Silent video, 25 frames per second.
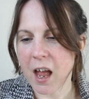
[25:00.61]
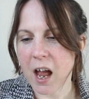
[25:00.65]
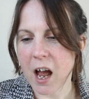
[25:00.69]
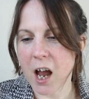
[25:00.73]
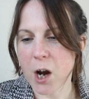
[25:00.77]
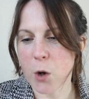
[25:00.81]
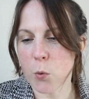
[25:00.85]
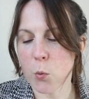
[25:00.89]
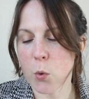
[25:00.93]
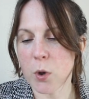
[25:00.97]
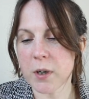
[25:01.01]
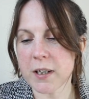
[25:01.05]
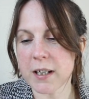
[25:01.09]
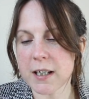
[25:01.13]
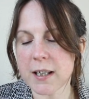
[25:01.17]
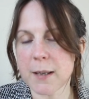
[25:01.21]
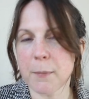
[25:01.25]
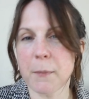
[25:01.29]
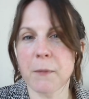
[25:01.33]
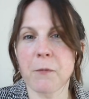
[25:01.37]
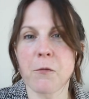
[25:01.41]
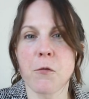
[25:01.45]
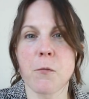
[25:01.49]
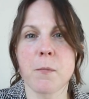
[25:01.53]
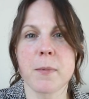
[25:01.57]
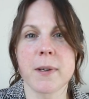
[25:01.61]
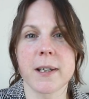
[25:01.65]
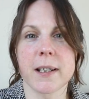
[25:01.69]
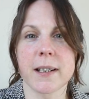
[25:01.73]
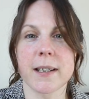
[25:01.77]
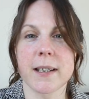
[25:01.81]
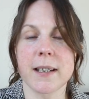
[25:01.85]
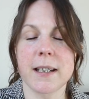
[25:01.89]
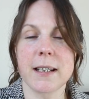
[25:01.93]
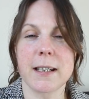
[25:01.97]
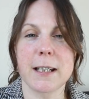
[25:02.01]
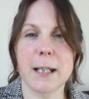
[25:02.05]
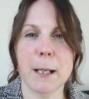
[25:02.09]
I wanted something from
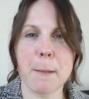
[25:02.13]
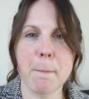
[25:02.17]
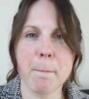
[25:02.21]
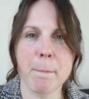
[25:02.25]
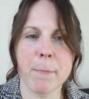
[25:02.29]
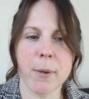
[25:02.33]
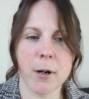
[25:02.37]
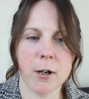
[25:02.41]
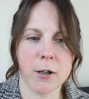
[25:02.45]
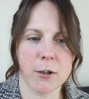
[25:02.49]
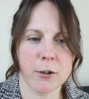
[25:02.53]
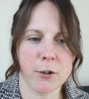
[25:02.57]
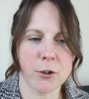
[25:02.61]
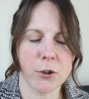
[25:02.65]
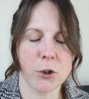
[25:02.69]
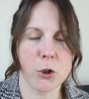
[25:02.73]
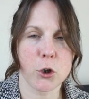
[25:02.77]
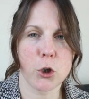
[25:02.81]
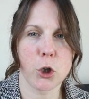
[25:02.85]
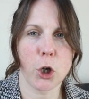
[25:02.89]
Dusty Dimples